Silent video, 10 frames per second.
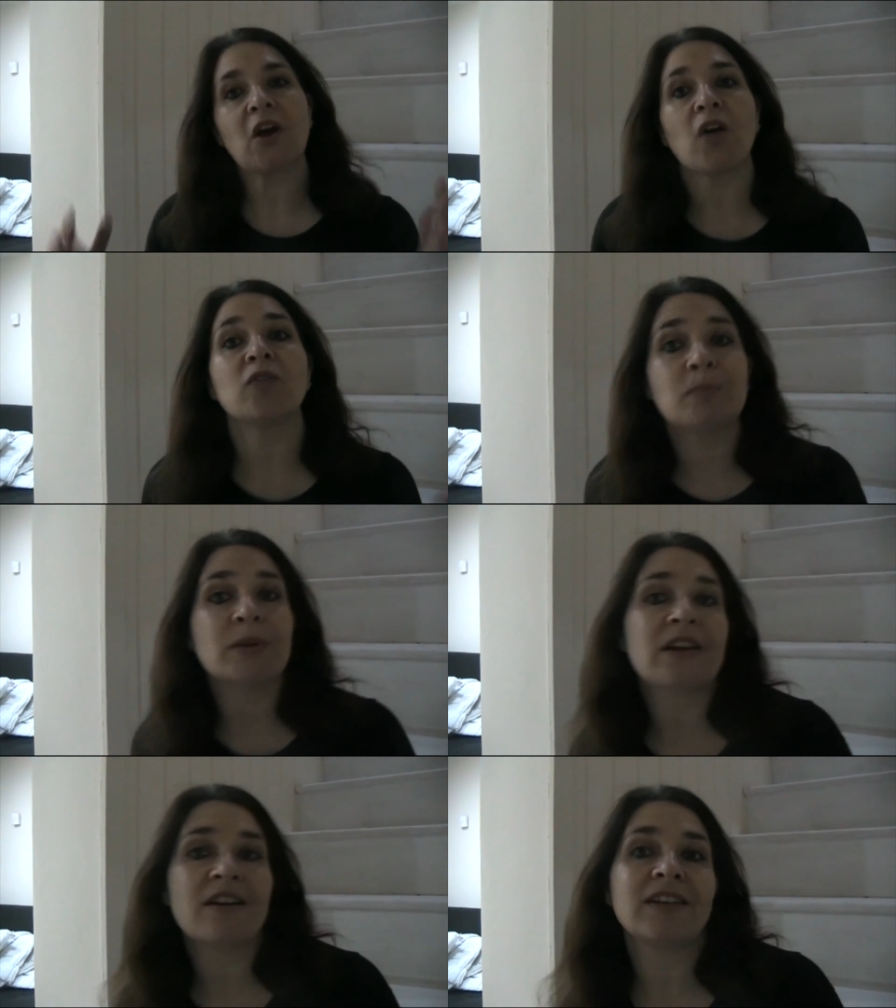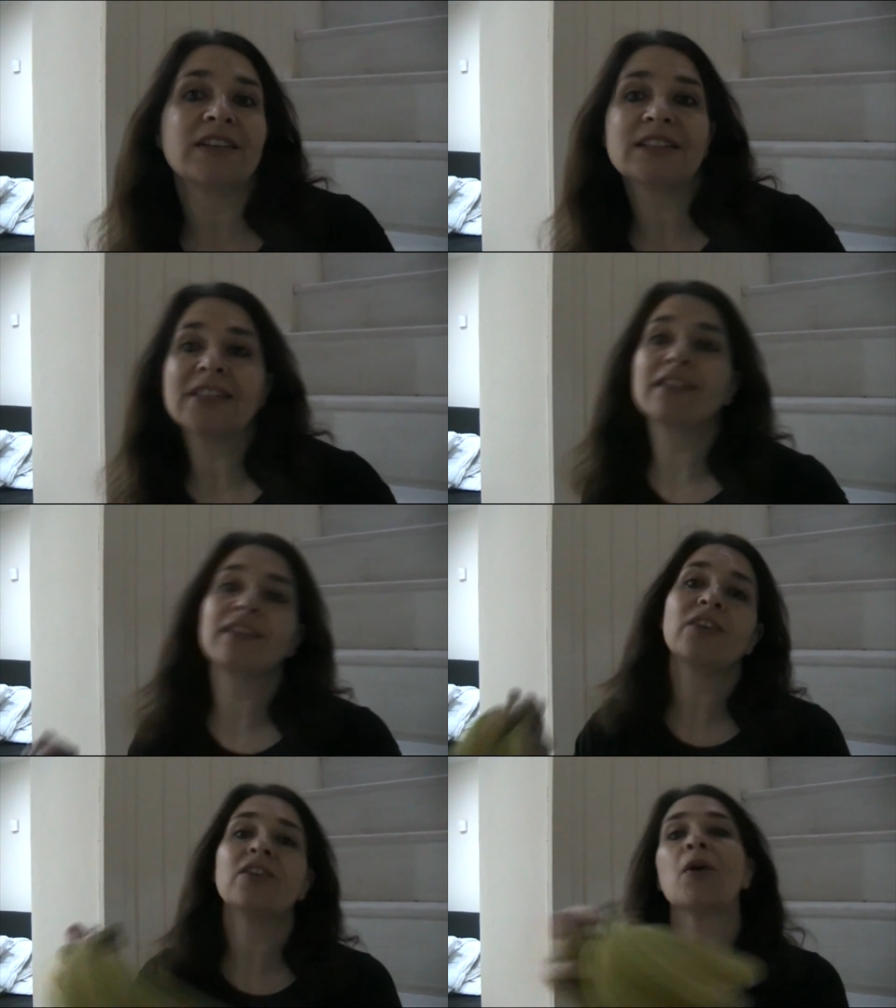of bananas,
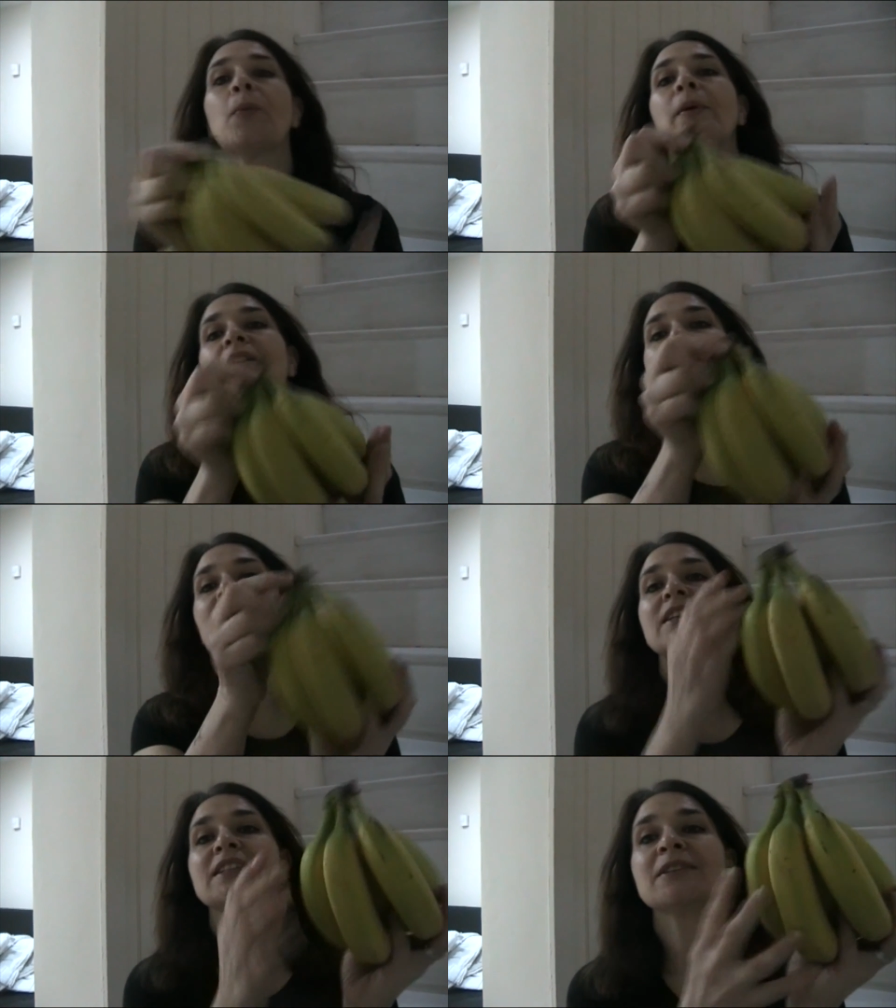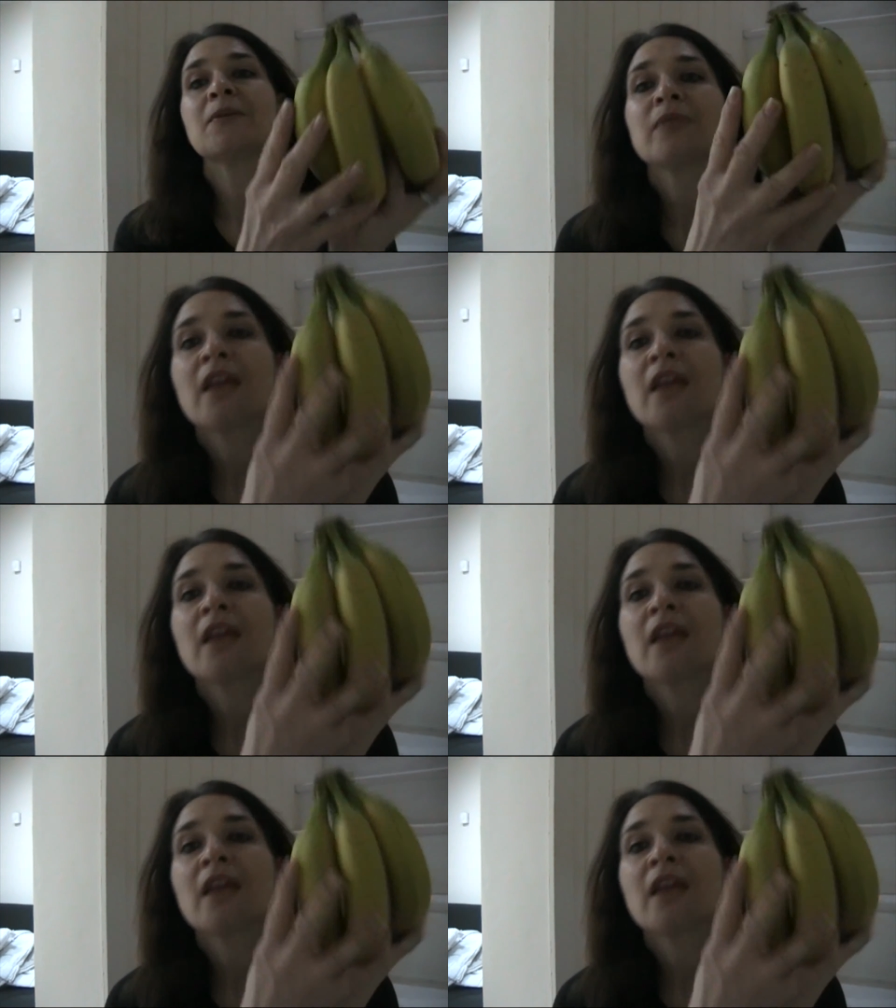good old bananas.